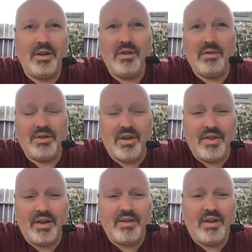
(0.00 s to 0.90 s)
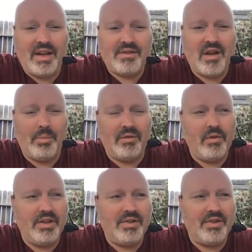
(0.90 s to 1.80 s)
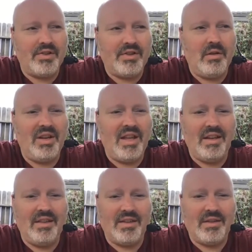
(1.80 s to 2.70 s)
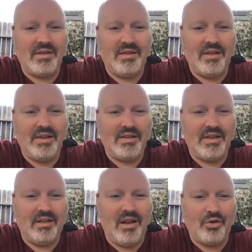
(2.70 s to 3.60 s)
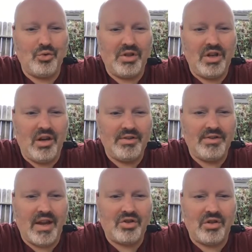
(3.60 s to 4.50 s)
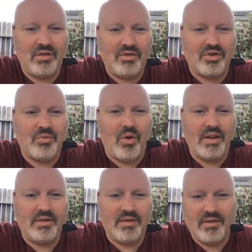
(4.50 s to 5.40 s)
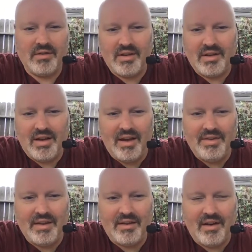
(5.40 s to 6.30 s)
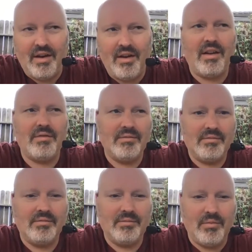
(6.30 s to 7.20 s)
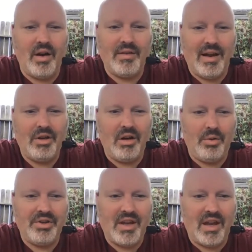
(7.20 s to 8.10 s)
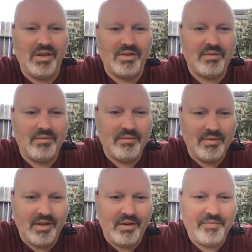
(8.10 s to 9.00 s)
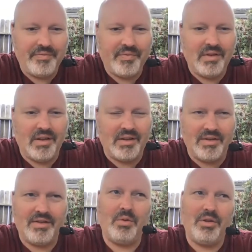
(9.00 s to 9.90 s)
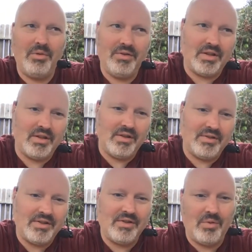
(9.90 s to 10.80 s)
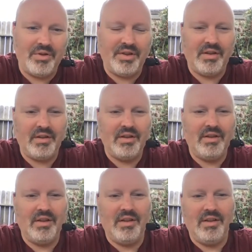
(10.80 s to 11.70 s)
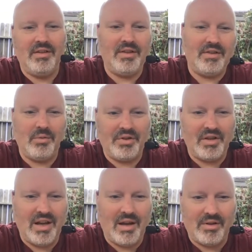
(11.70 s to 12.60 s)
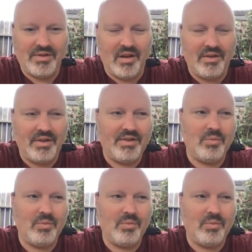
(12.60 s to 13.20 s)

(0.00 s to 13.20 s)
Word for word: to do. I think the next couple of weeks is just going to be getting this this little hundred yard section just right, and then going, okay, right now we know what this game is. You know, like this is what the music is. This is what the this is what the dynamics are. This is